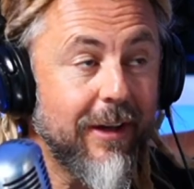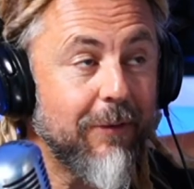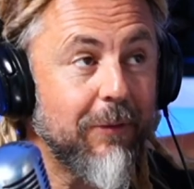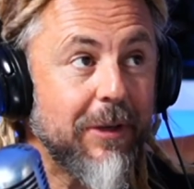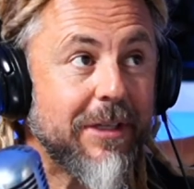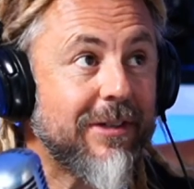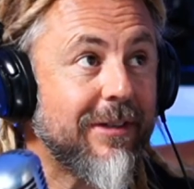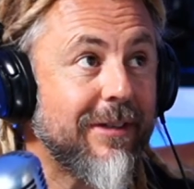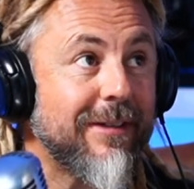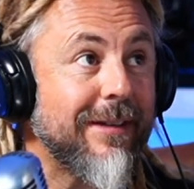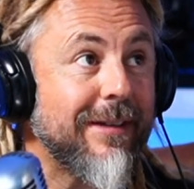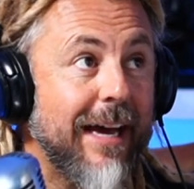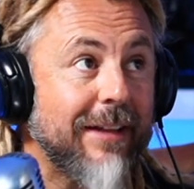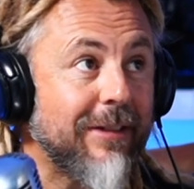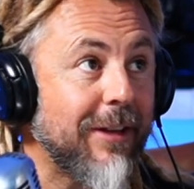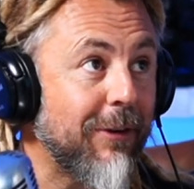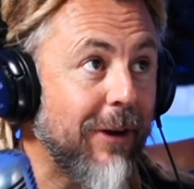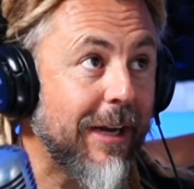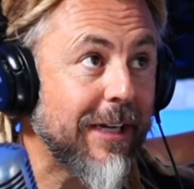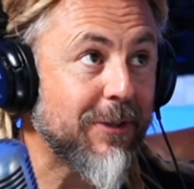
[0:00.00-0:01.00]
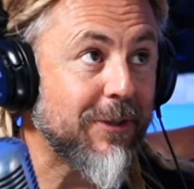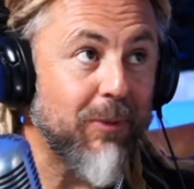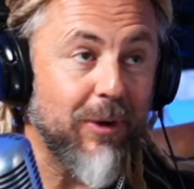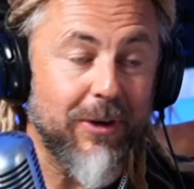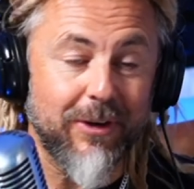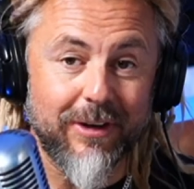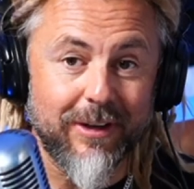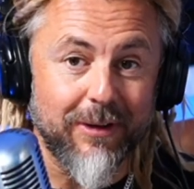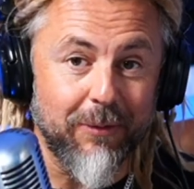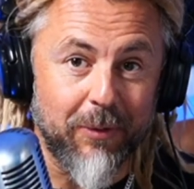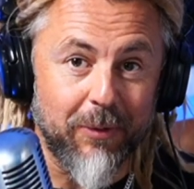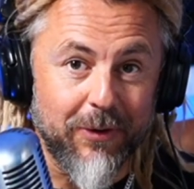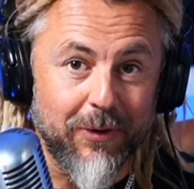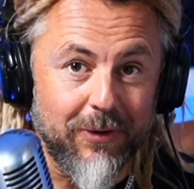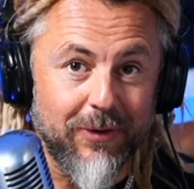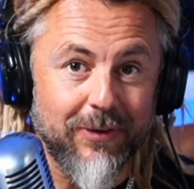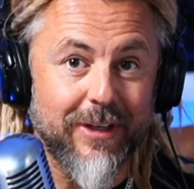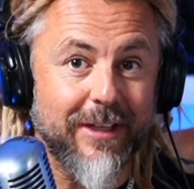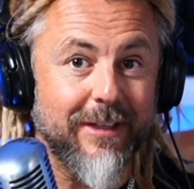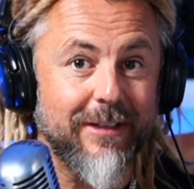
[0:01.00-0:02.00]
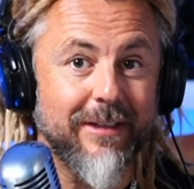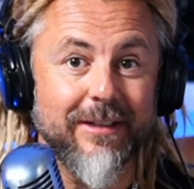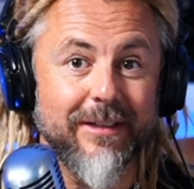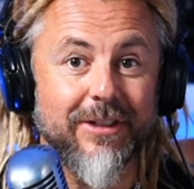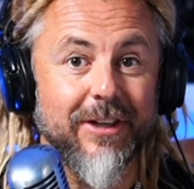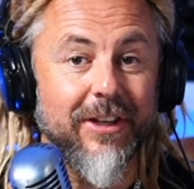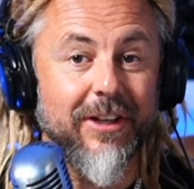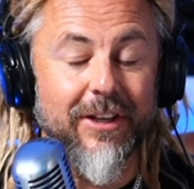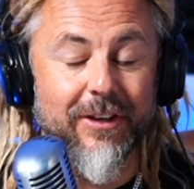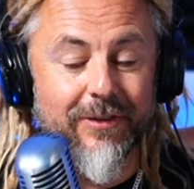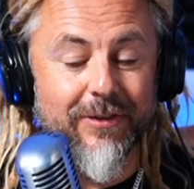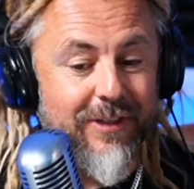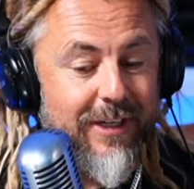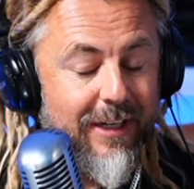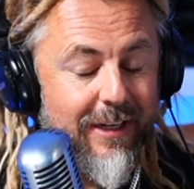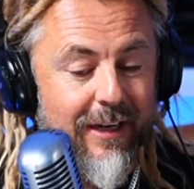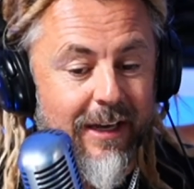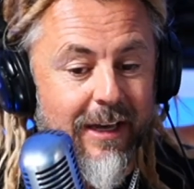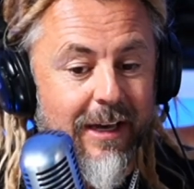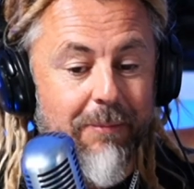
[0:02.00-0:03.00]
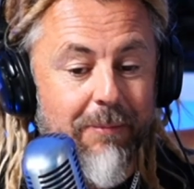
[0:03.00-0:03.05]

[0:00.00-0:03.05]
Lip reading: which is not the greatest word in the world, and you shouldn't use it.